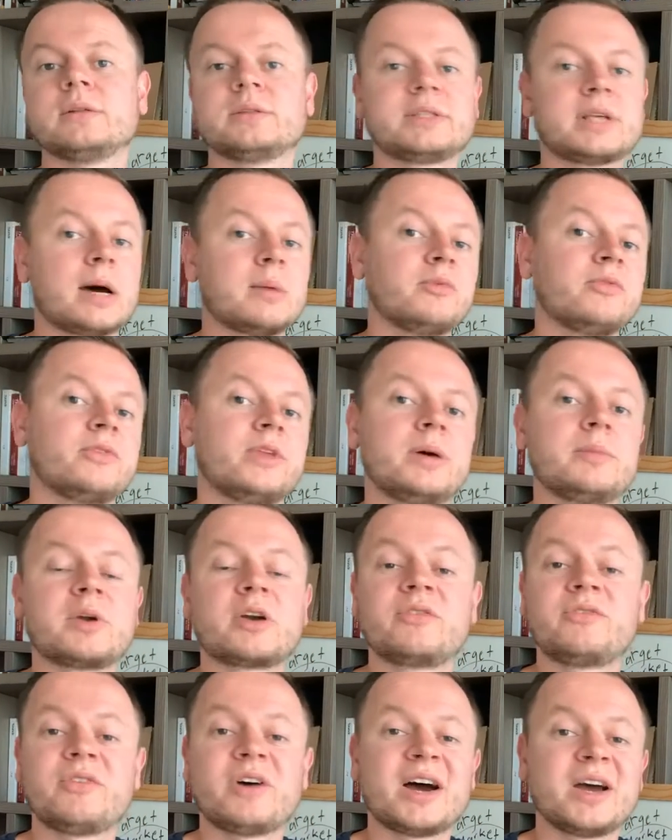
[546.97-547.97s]
Some of them are
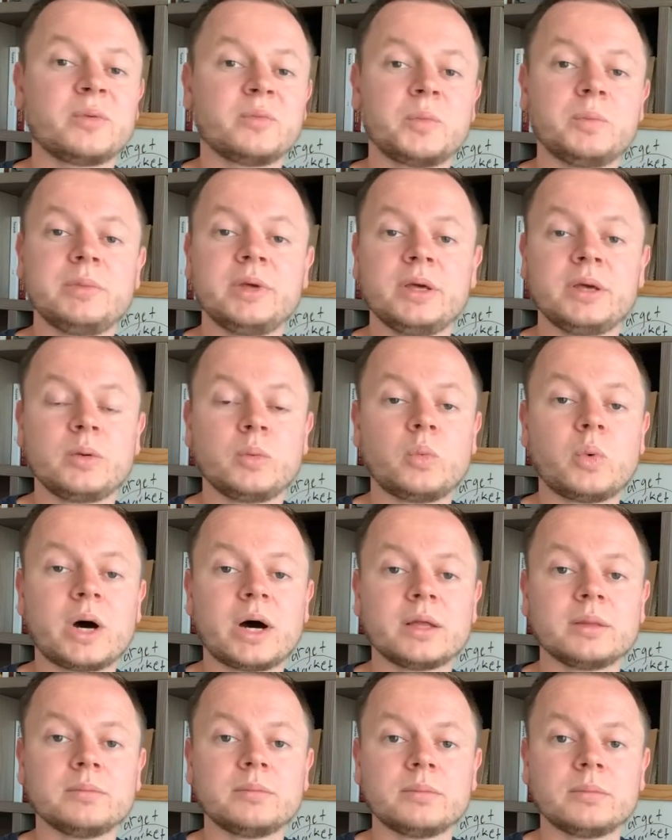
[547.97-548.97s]
fine being
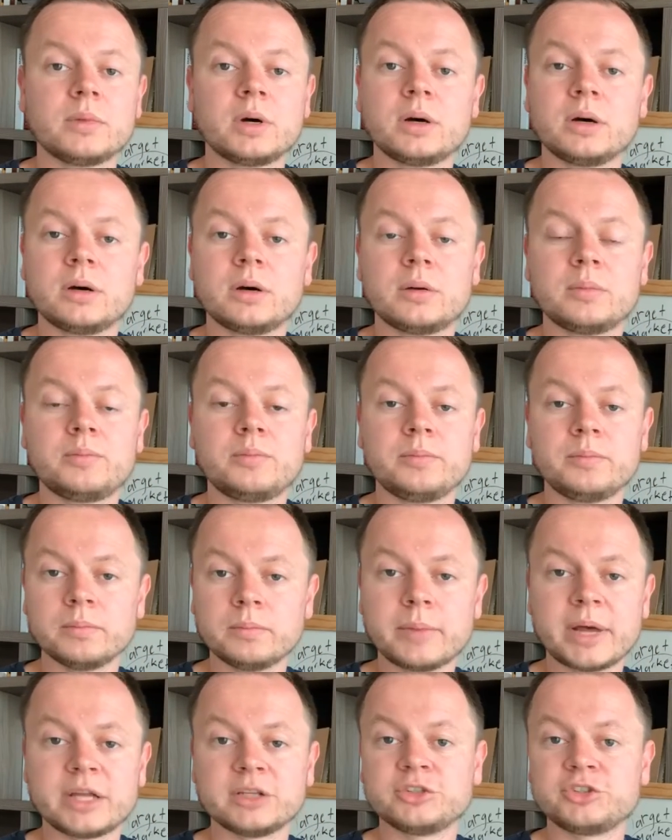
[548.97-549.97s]

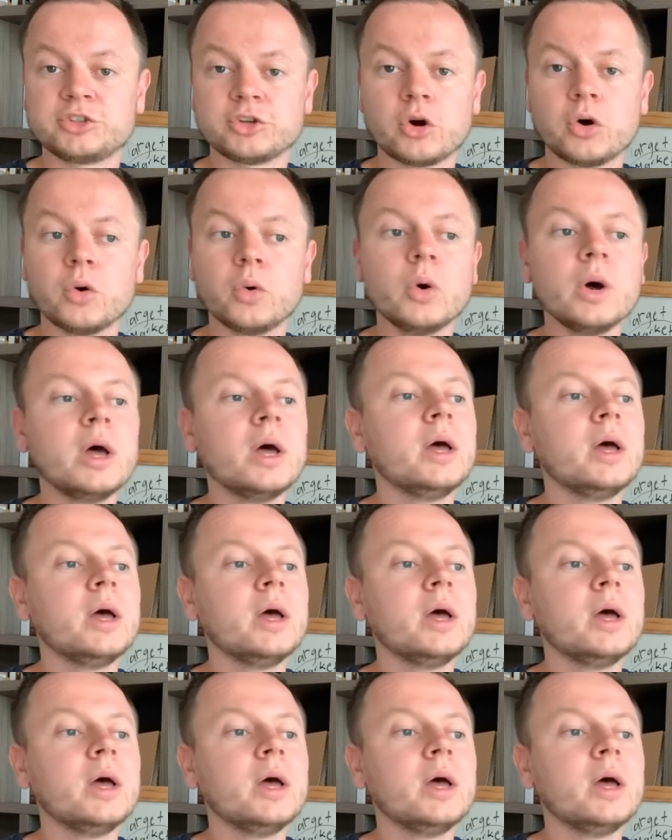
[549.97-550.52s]
one-man show.